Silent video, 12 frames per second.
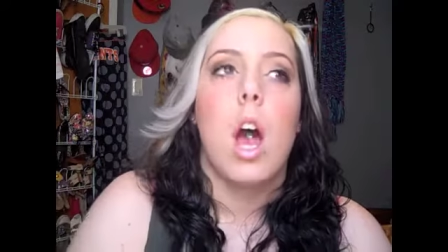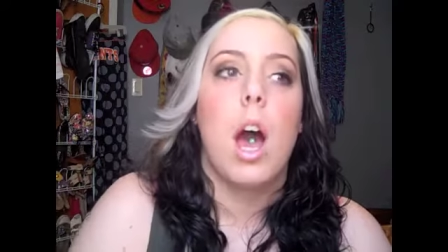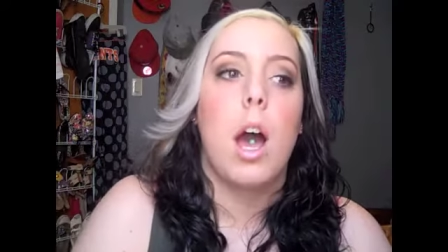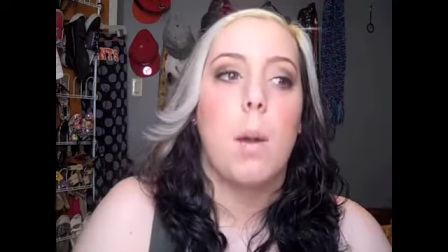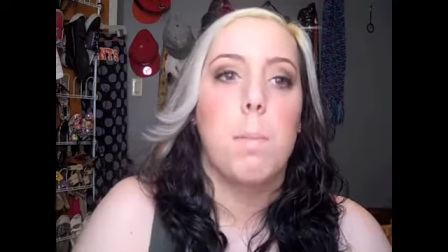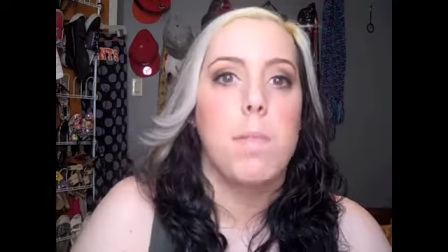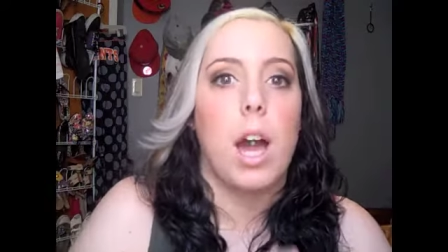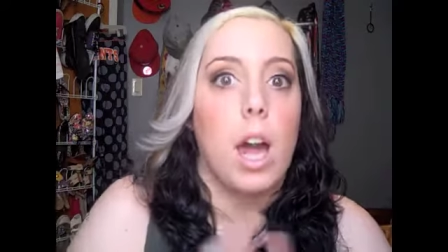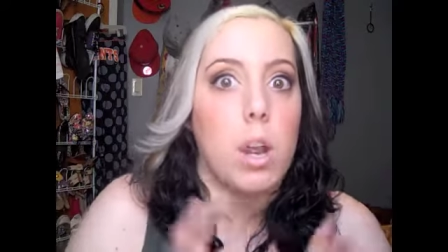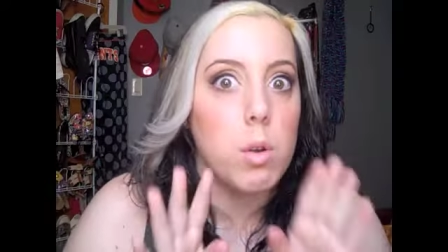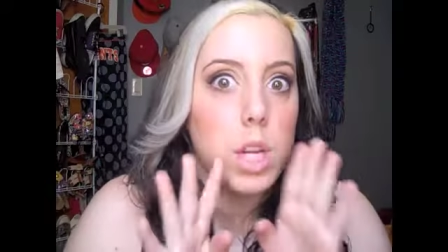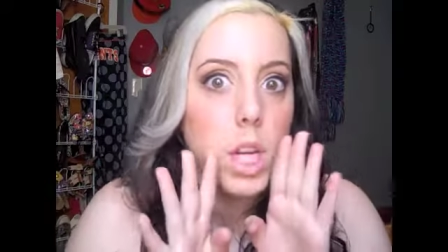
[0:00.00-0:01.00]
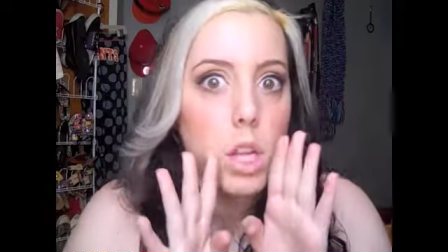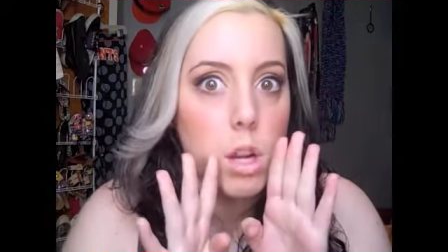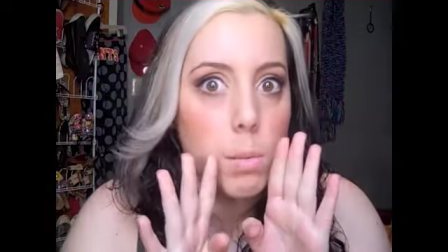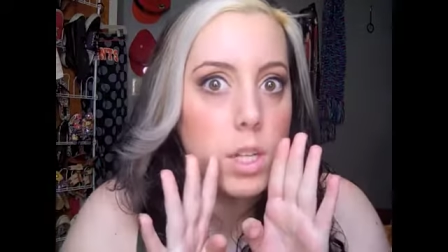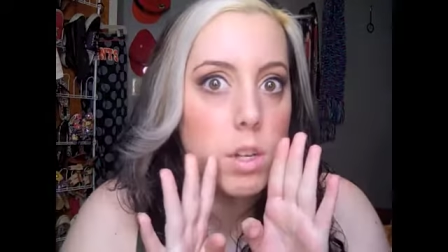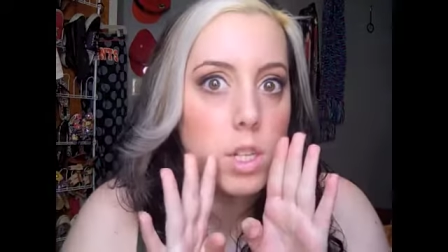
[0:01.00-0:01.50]
Um, I don't
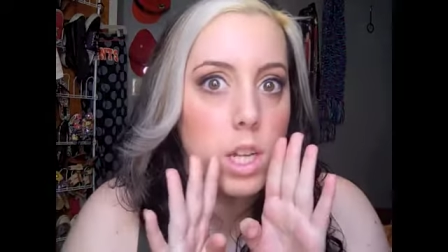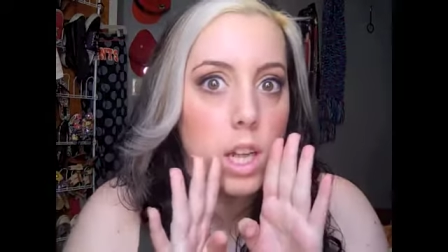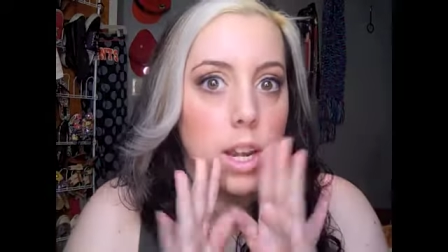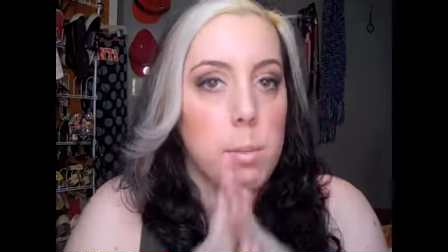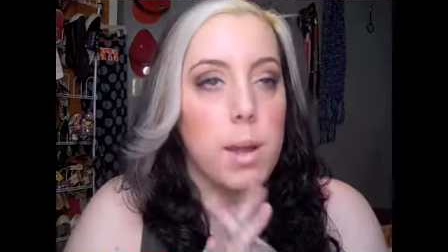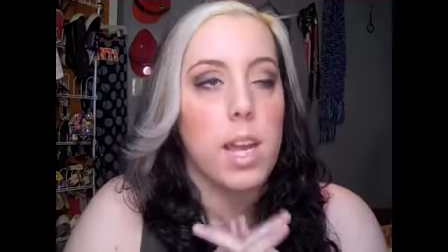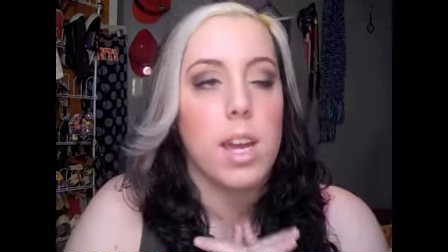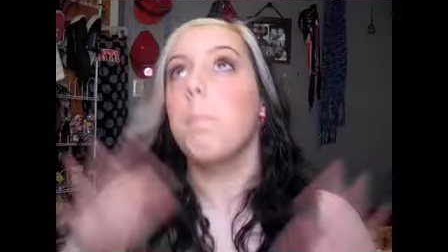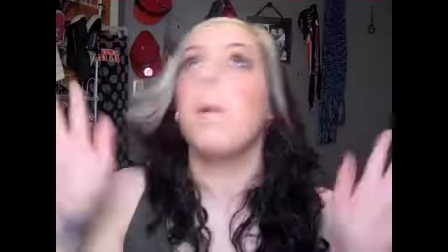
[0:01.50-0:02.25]
either, but don't tell anybody.